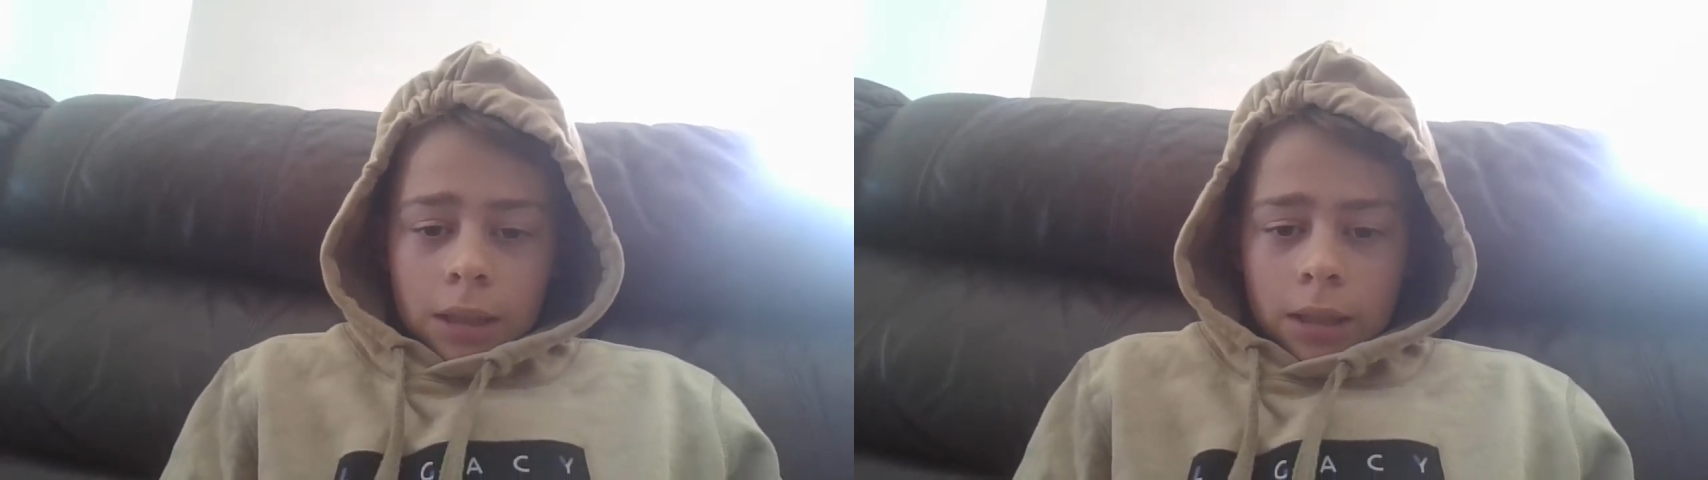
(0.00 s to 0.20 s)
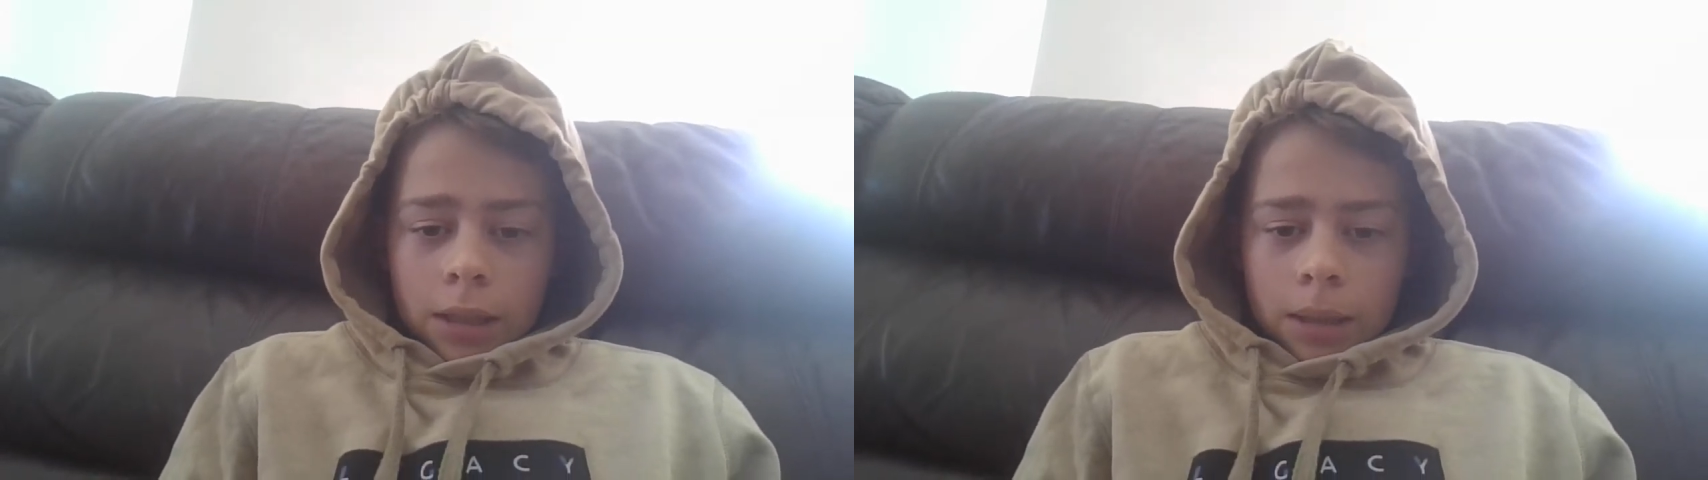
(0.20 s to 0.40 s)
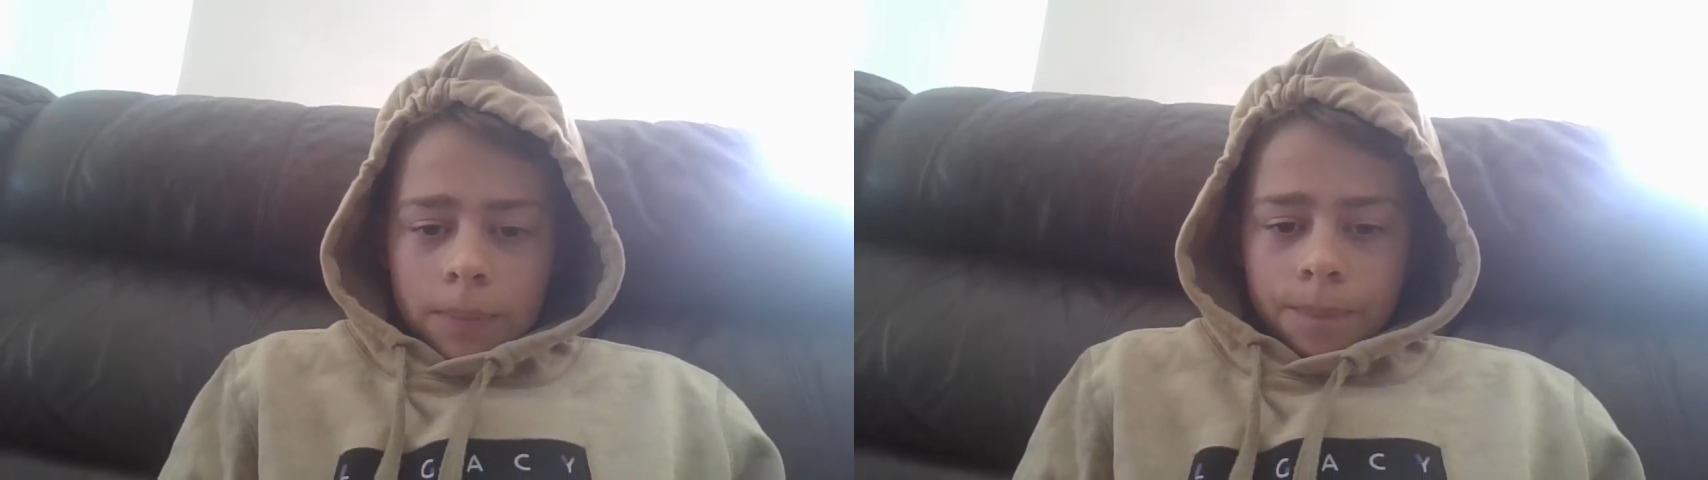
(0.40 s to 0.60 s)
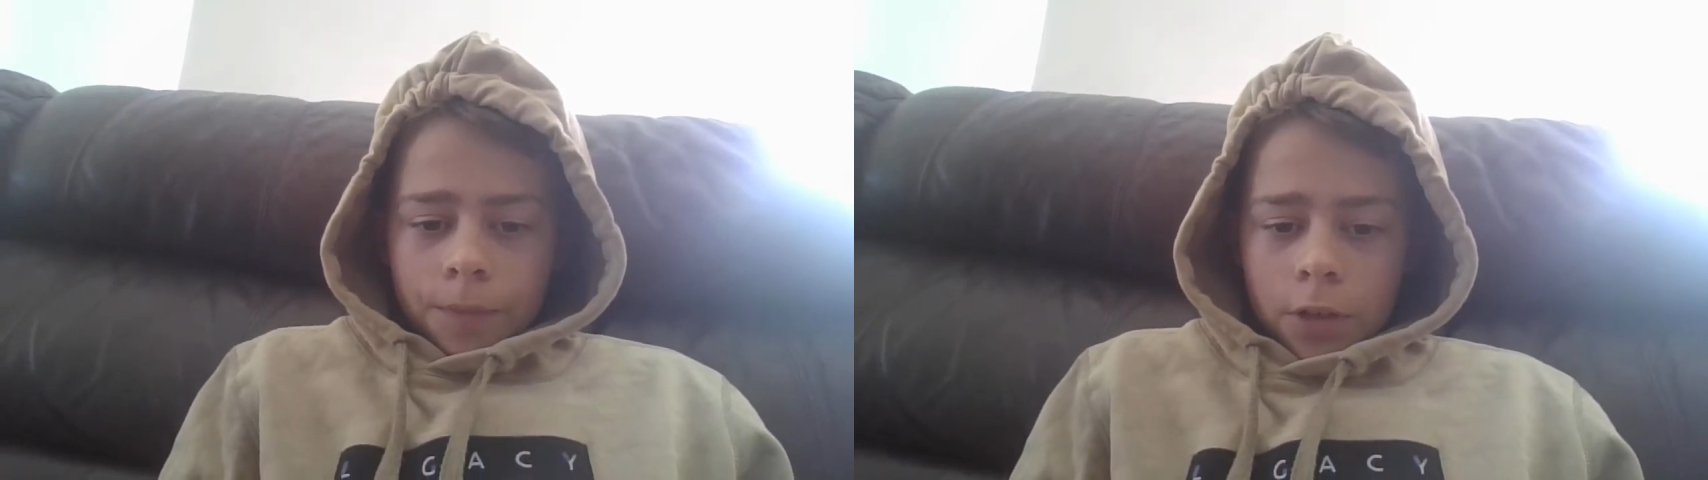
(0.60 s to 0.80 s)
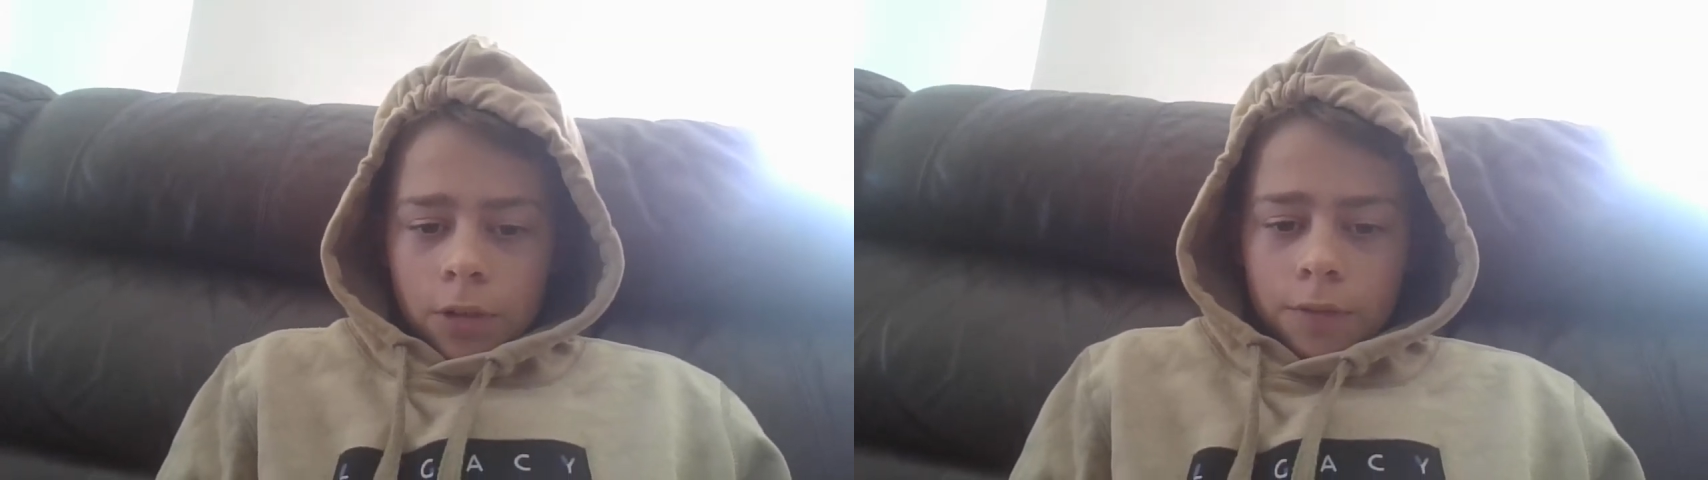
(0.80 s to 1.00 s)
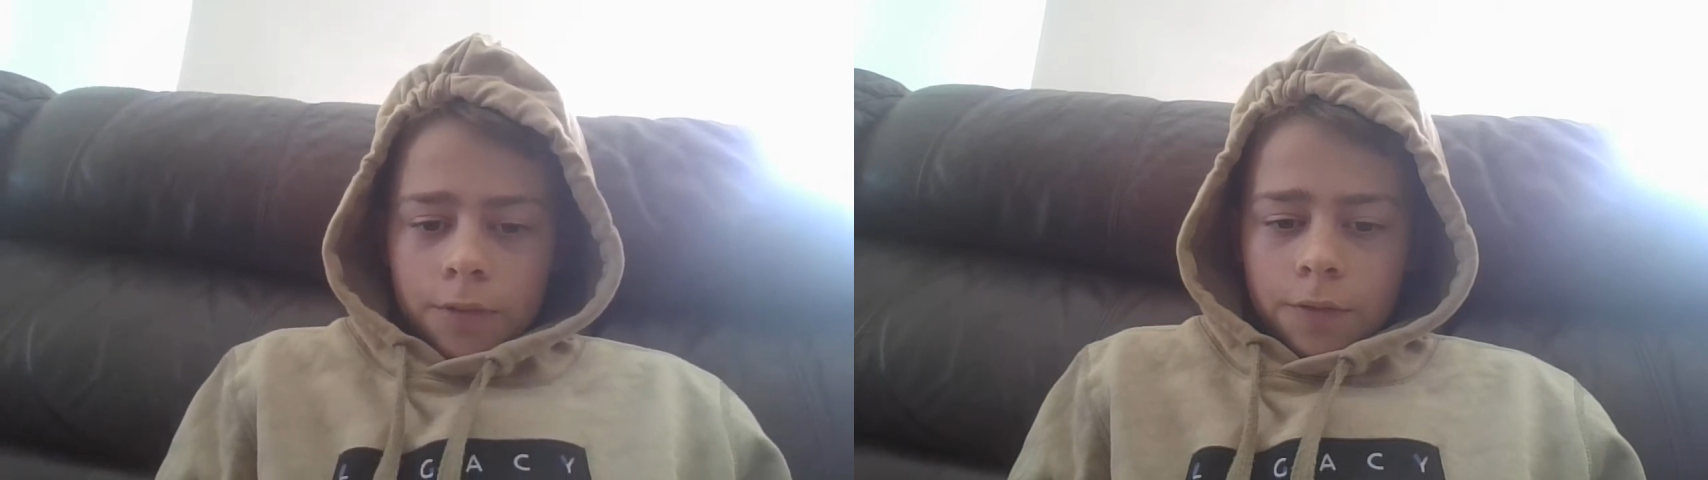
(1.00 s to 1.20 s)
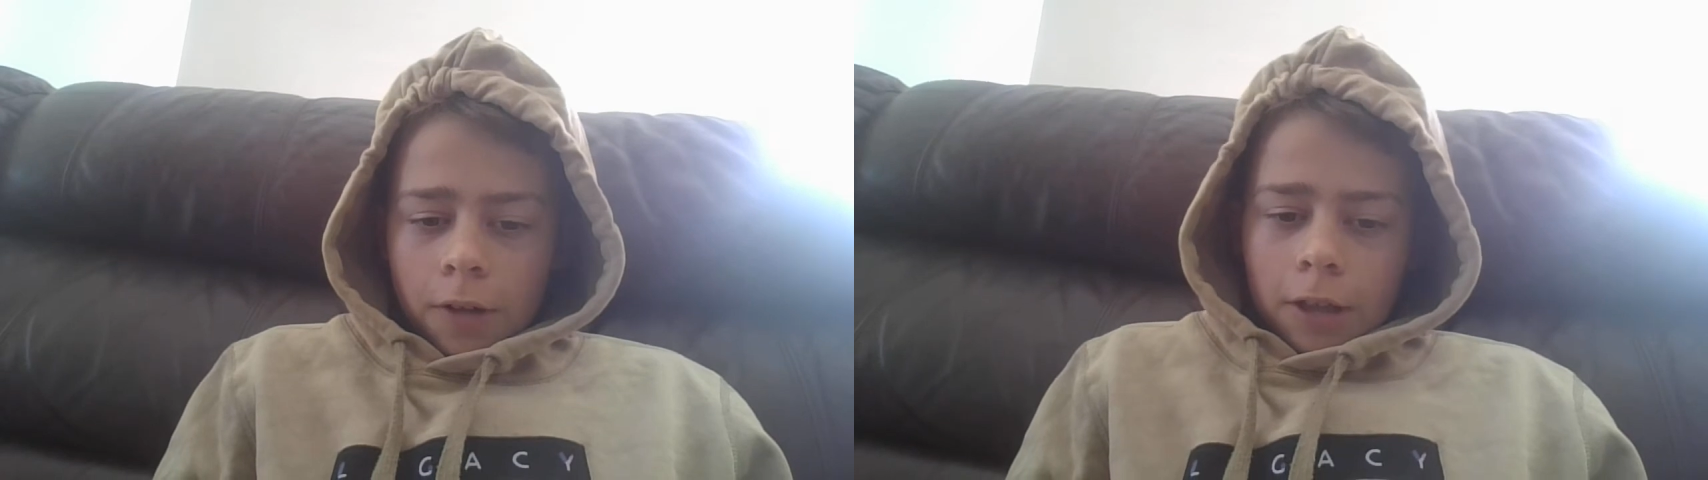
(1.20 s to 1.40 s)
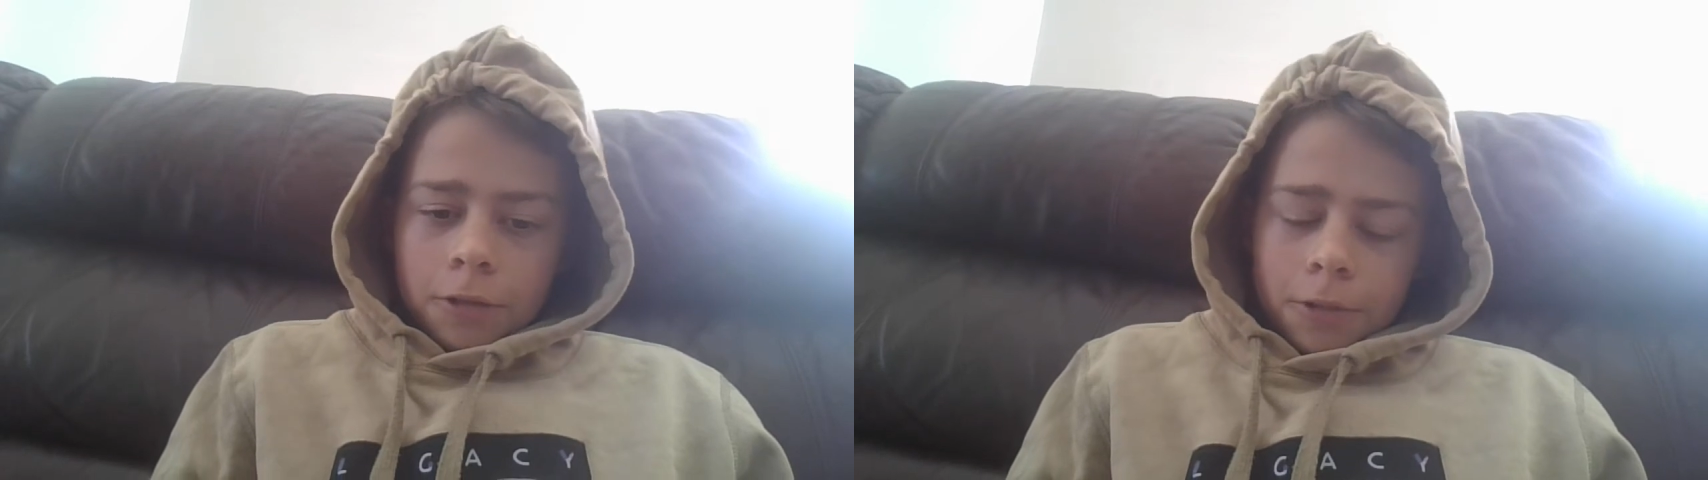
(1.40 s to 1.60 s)
um, on
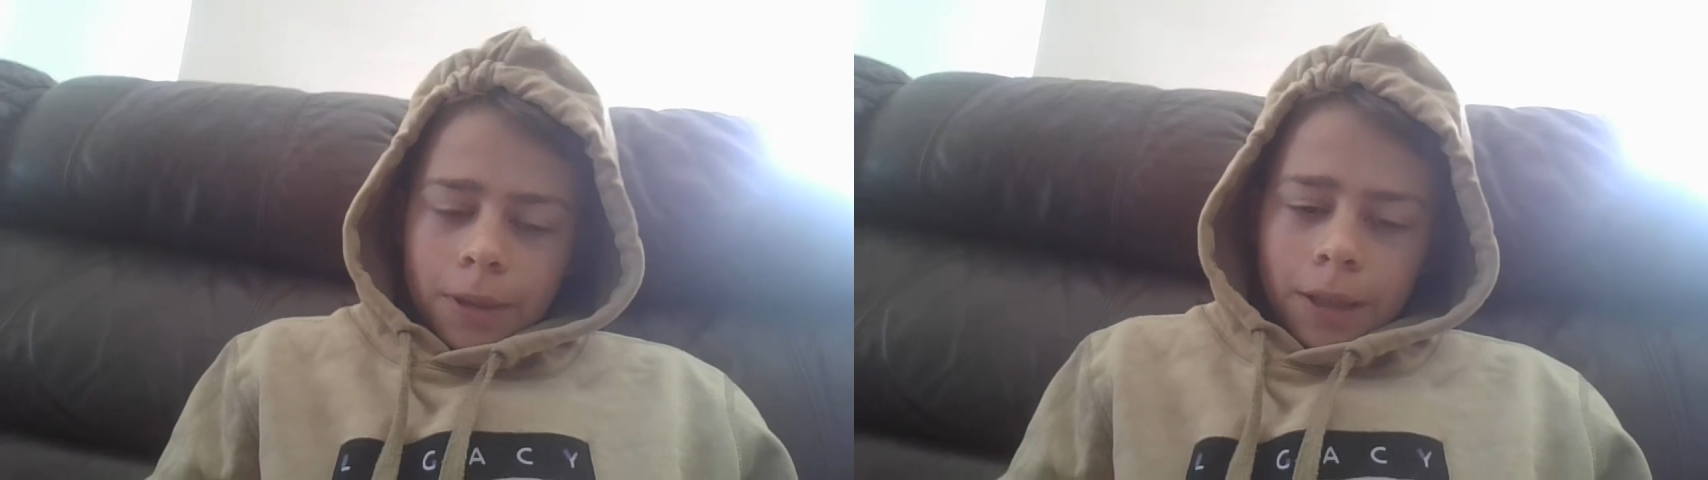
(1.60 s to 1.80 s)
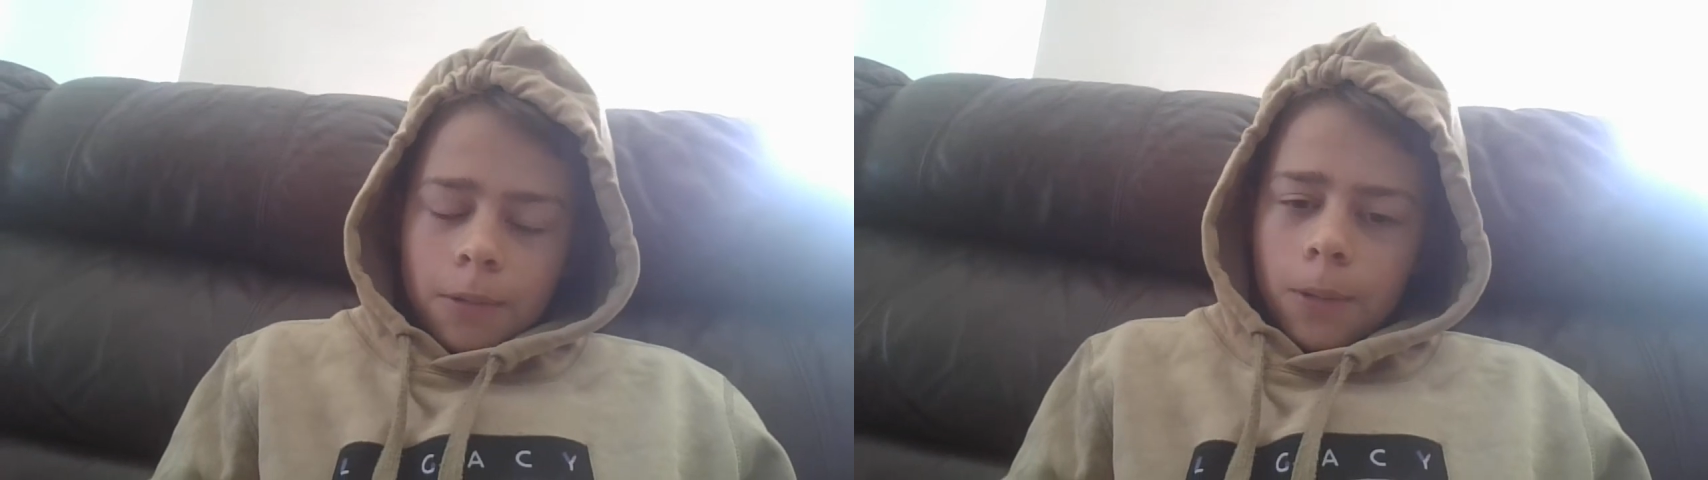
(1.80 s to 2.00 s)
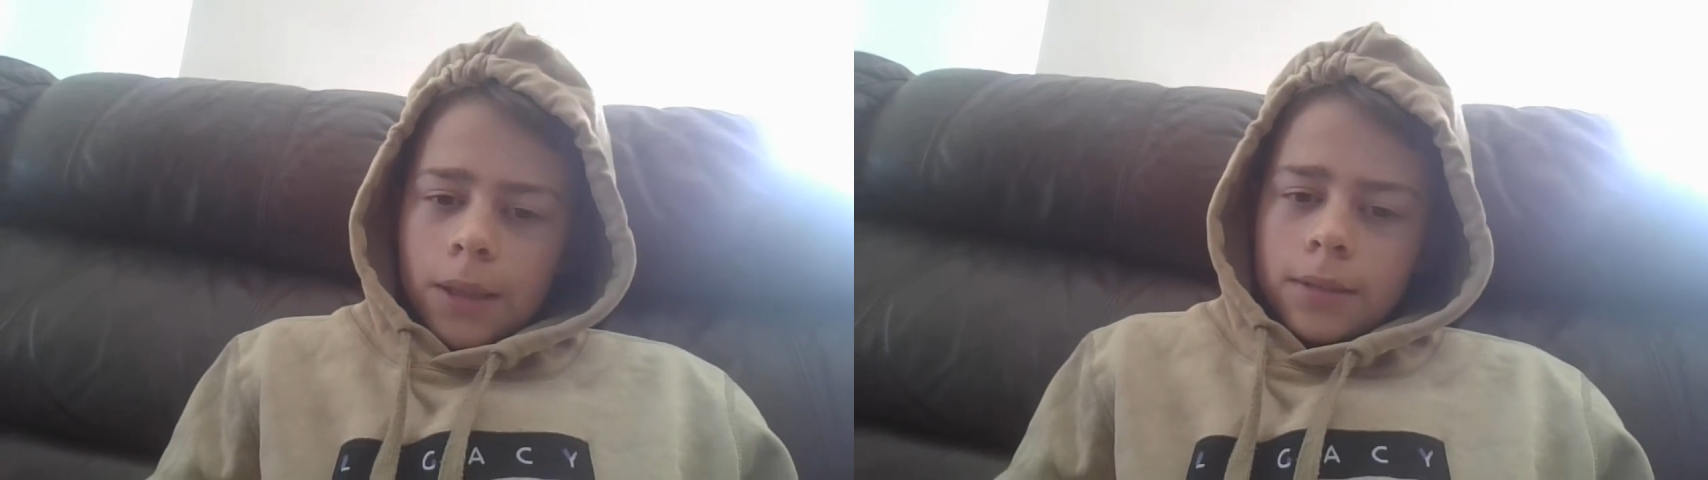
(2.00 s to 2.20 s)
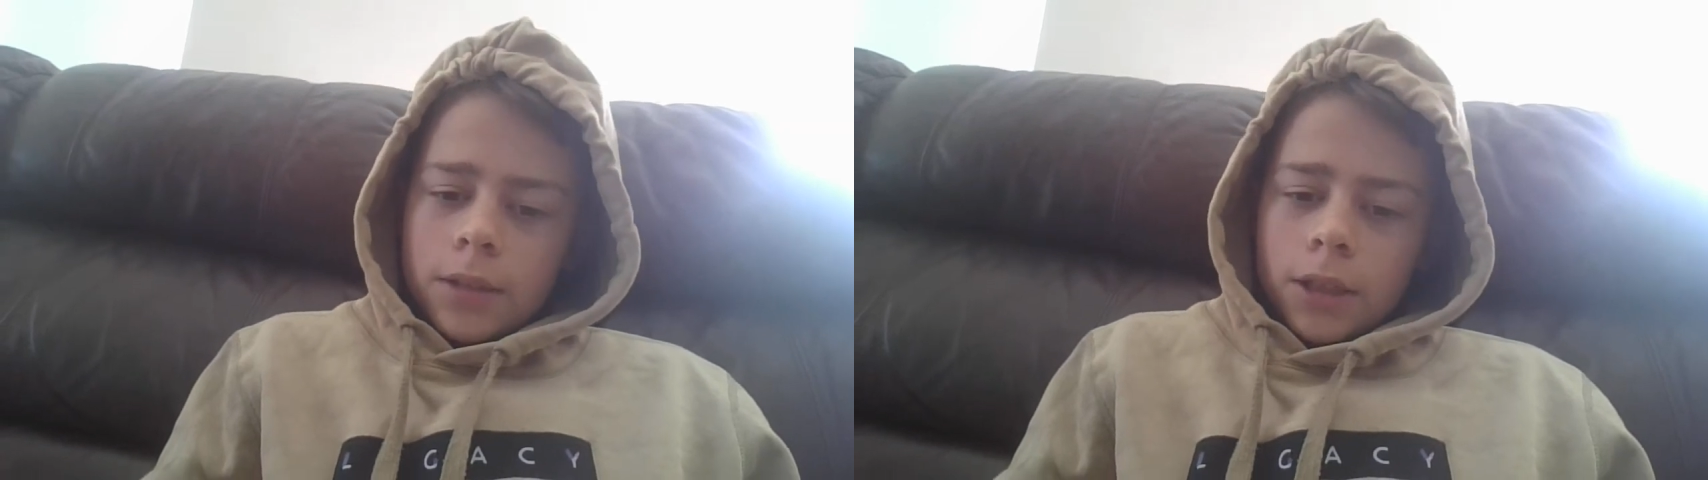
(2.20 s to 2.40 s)
finals week one.